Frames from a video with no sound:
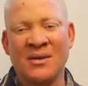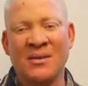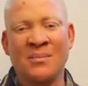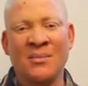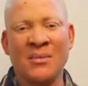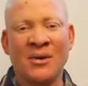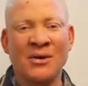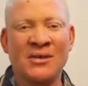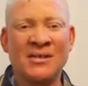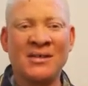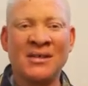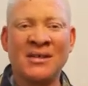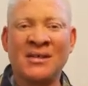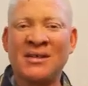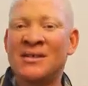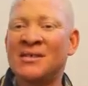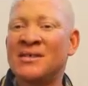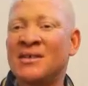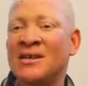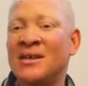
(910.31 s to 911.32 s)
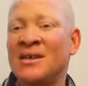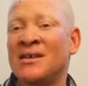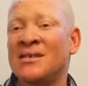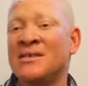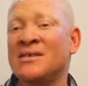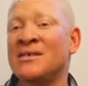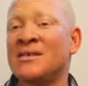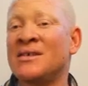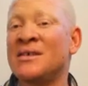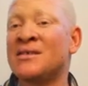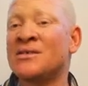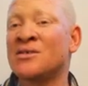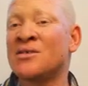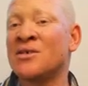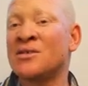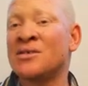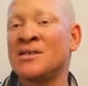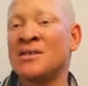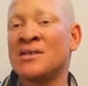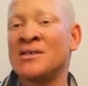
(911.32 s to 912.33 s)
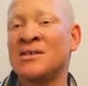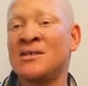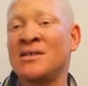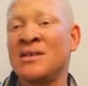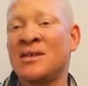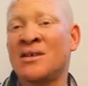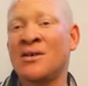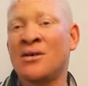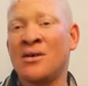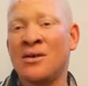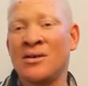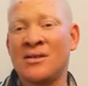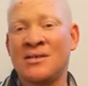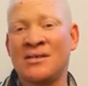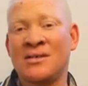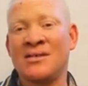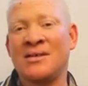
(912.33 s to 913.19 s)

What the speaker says: but in this case it cuts